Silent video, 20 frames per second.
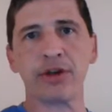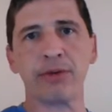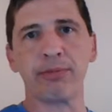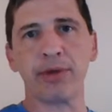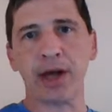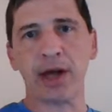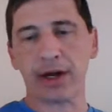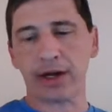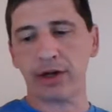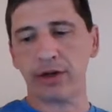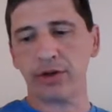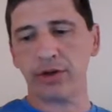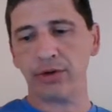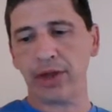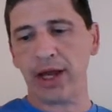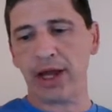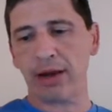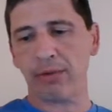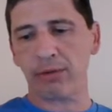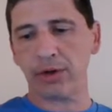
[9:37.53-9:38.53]
so I'm not going to do
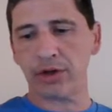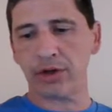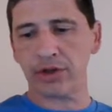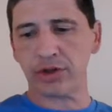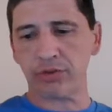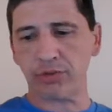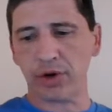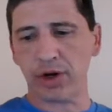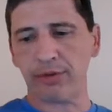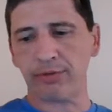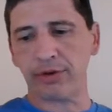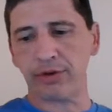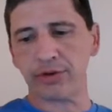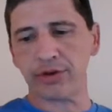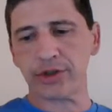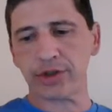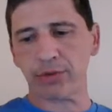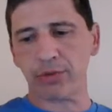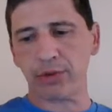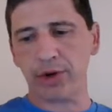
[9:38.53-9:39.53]
that. I'm going to just run off
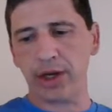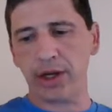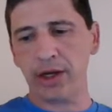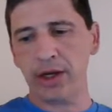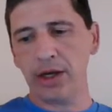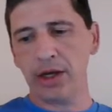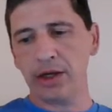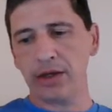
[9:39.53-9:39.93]
those 3.